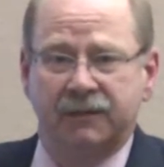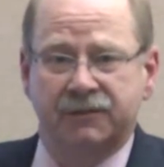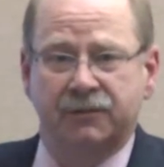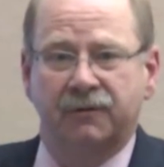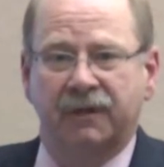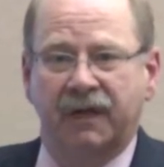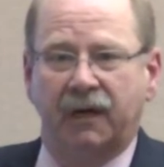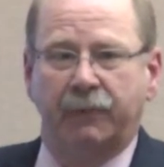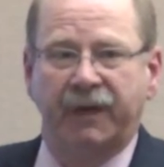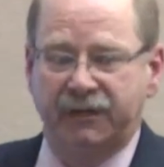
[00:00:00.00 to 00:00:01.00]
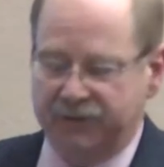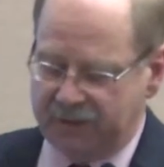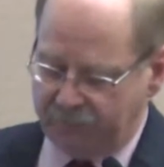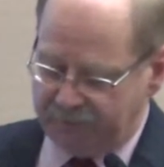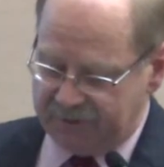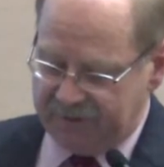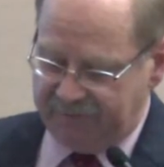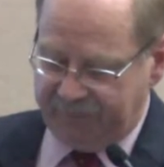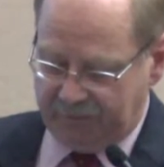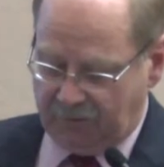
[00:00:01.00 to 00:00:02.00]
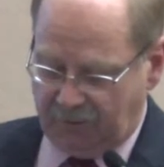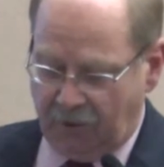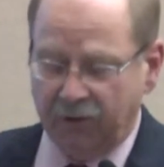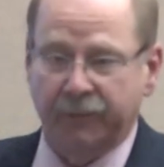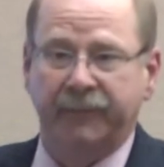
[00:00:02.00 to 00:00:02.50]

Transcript: certain that our patients are receiving all